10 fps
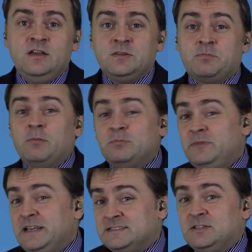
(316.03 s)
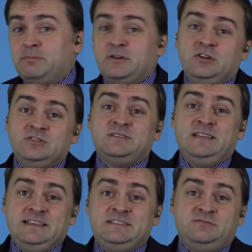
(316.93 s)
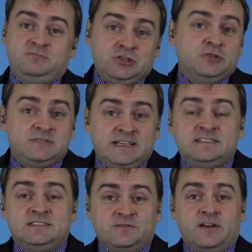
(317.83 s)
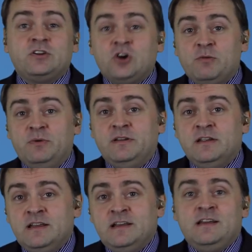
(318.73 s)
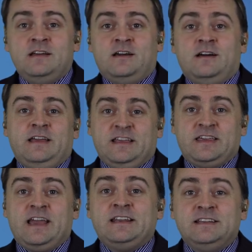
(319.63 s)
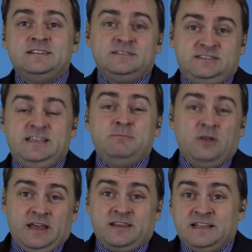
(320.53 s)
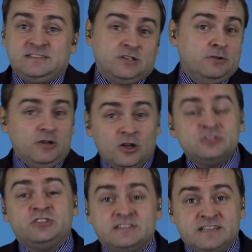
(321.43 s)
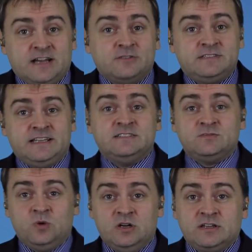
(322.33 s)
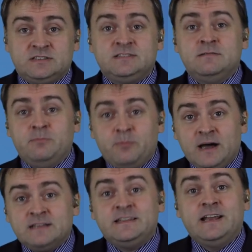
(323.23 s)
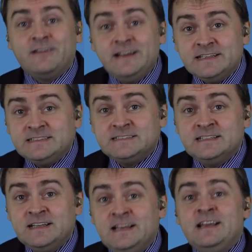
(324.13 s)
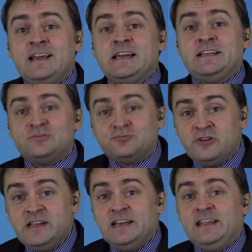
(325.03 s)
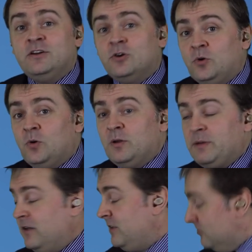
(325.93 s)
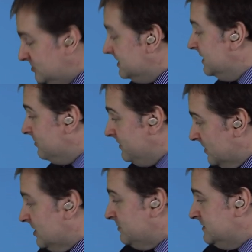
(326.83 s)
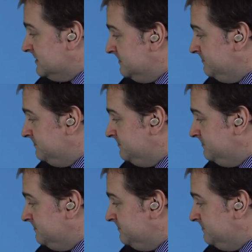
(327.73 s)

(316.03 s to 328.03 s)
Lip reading: The problem is that because these two tenses are very common, it can seem like there's no logic to how tense works. But there is, and it's really all about the auxiliary verbs.